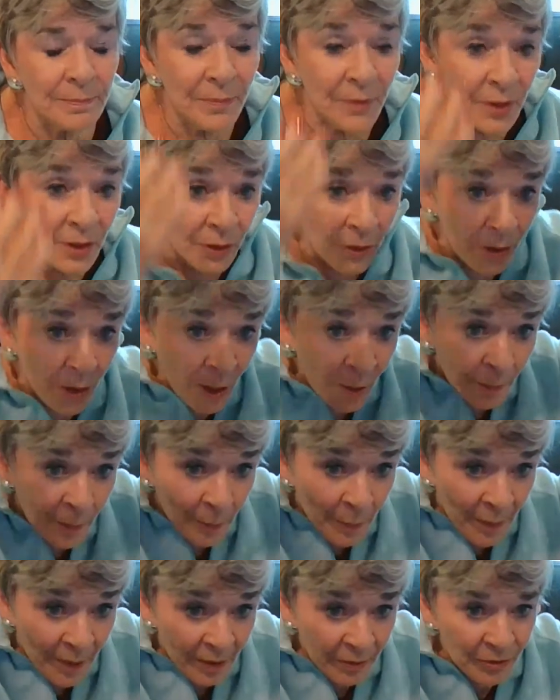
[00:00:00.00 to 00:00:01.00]
They're up
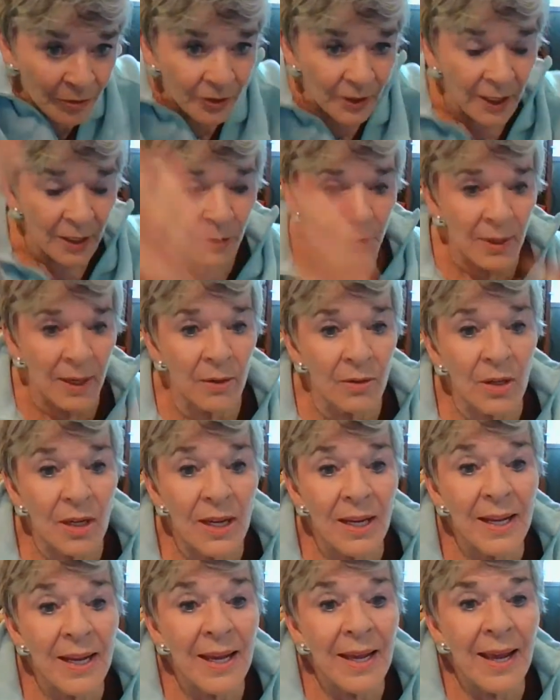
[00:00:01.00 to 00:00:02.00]
above, flying around.
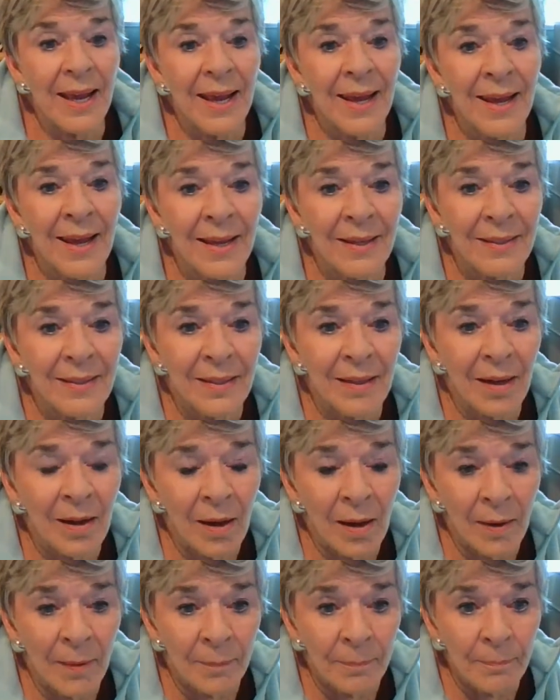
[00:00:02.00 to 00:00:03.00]
And
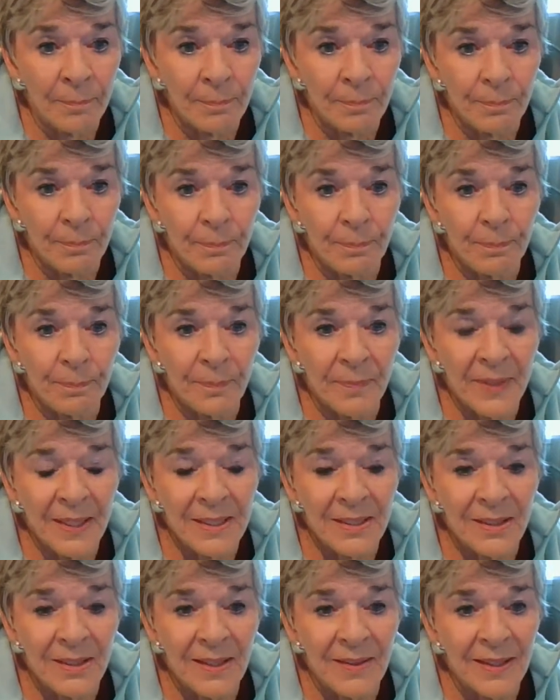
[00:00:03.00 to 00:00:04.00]

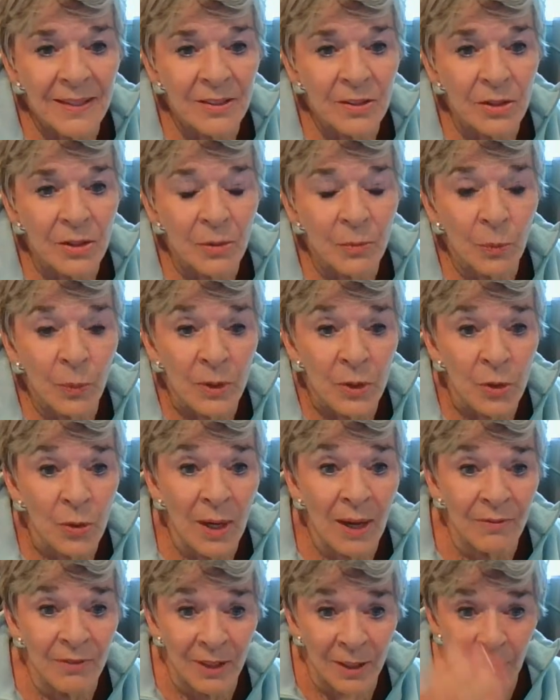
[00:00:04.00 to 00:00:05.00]
they say that's when you
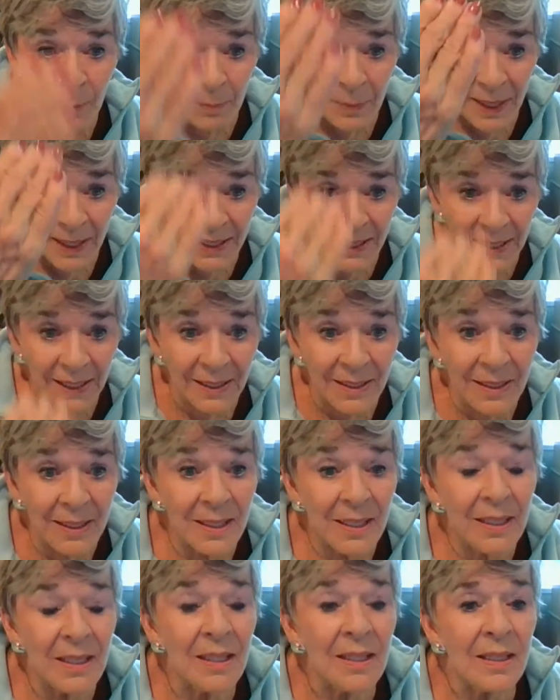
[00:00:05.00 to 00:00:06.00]
have to come back in.
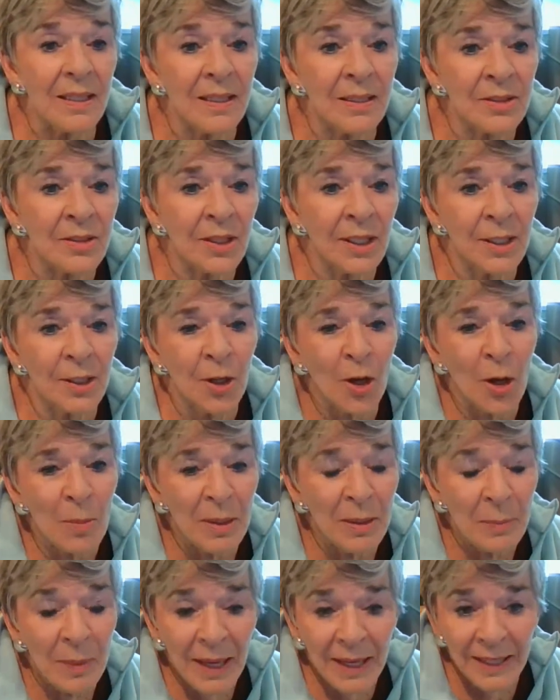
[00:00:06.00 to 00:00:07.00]
It's like
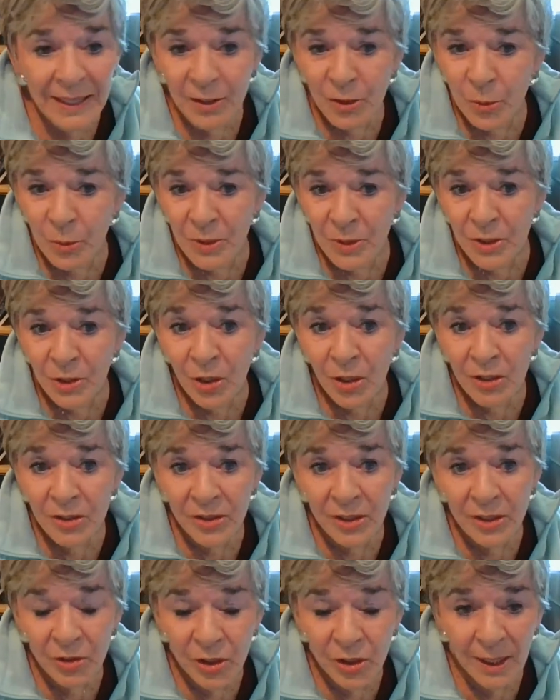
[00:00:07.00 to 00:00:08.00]
coming back into a
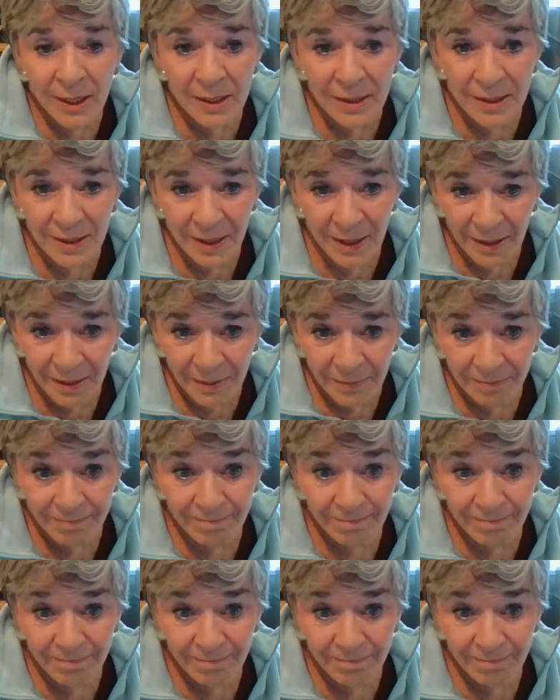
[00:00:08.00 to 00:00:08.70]
sausage casing.